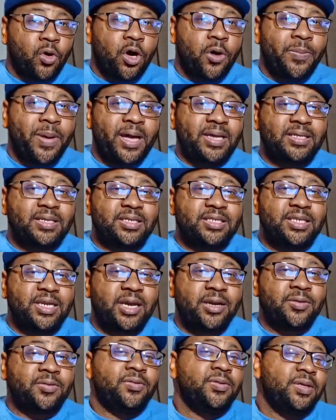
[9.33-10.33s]
Welcome back to the
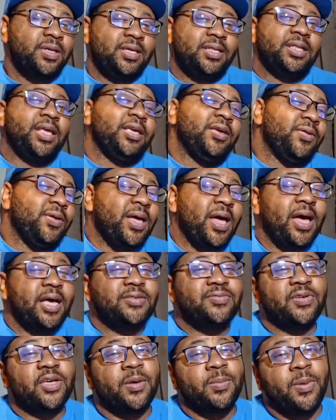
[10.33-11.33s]
channel. Thank you
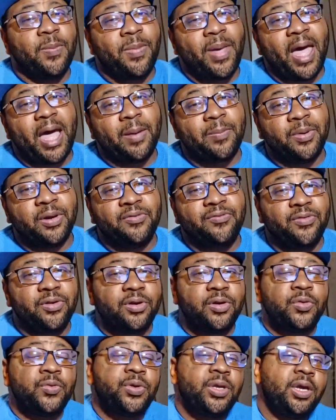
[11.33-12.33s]
guys for coming back. But if
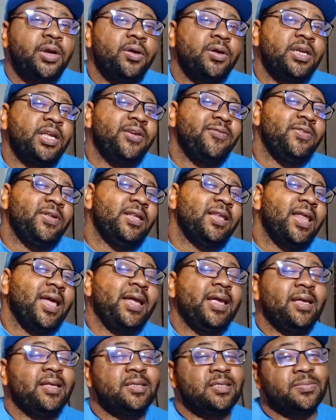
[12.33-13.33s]
you're new here, definitely
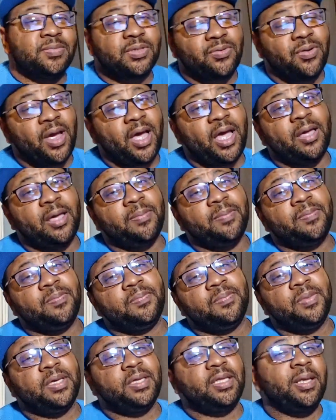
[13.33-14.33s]
like and subscribe.
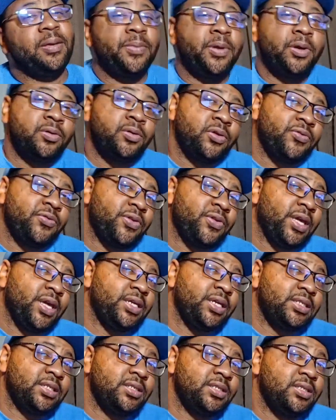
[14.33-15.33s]
Hit that bell
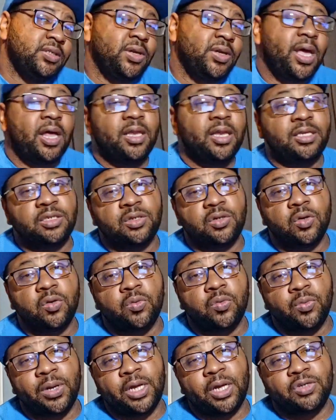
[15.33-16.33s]
notification so that I'll let you
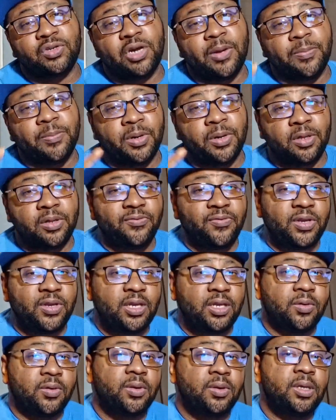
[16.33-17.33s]
know when I drop another
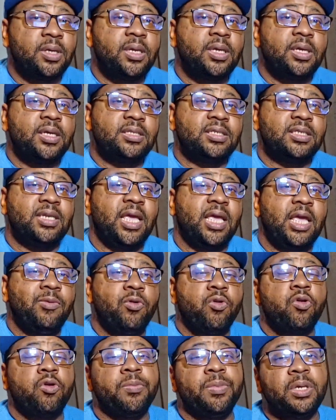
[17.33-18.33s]
video. Today,
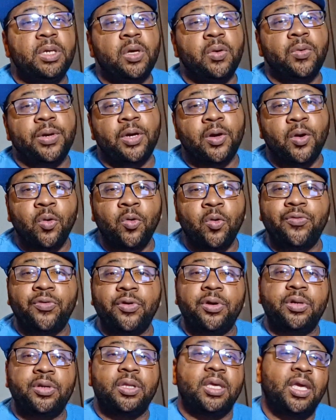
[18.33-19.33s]
we will be going
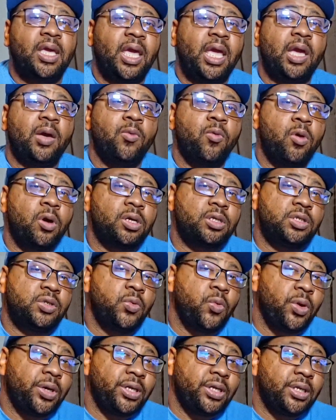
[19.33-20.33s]
over the Cakewalk
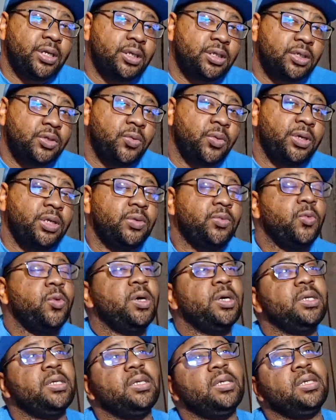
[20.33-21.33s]
twenty
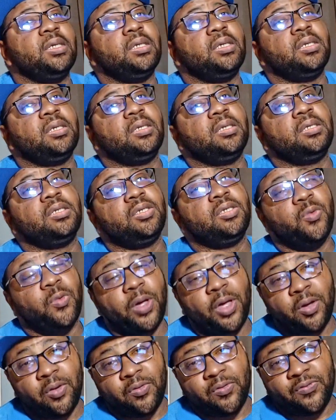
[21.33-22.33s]
twenty-one
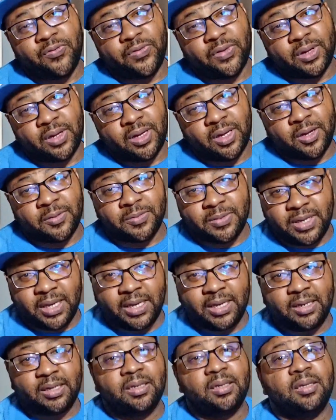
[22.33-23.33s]
twelve
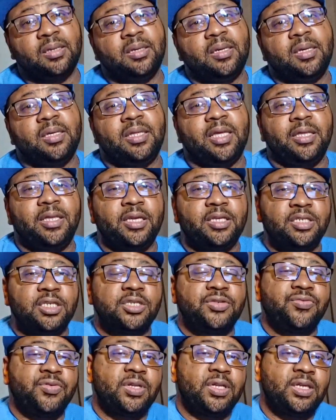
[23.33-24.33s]
update that they
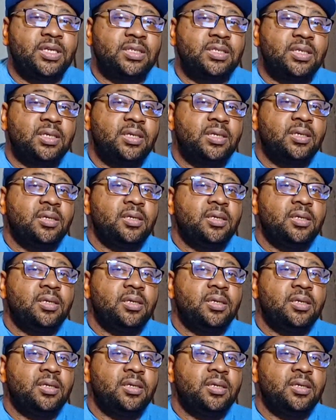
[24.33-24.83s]
just released.